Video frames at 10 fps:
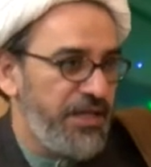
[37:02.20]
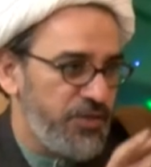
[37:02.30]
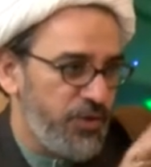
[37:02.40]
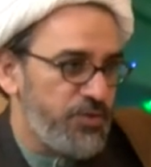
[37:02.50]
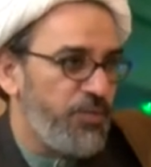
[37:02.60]
he
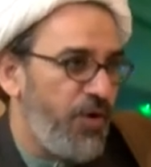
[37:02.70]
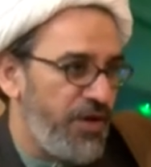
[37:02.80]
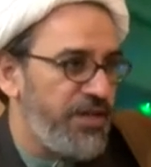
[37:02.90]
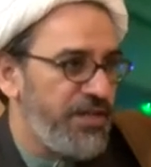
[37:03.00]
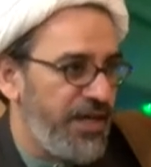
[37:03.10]
was
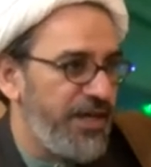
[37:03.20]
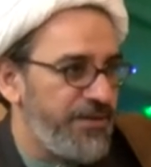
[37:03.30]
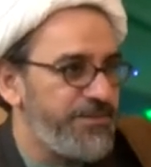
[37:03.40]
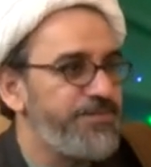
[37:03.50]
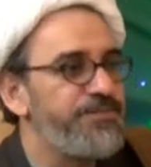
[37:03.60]
born. The child is
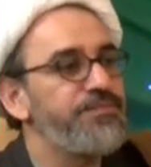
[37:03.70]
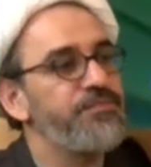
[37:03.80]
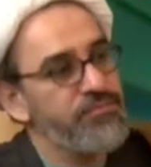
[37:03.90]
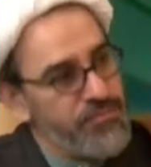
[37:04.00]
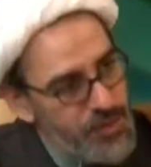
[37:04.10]
not born
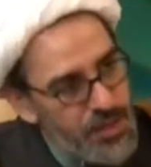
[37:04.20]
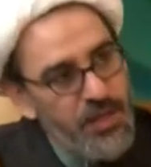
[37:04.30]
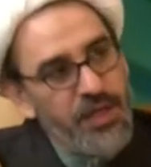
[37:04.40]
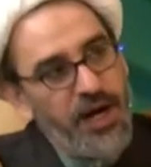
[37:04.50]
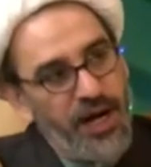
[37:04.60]
yet.
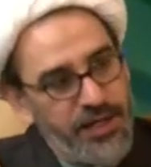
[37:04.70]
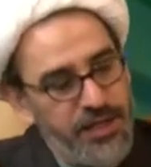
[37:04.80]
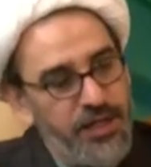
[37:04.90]
Right.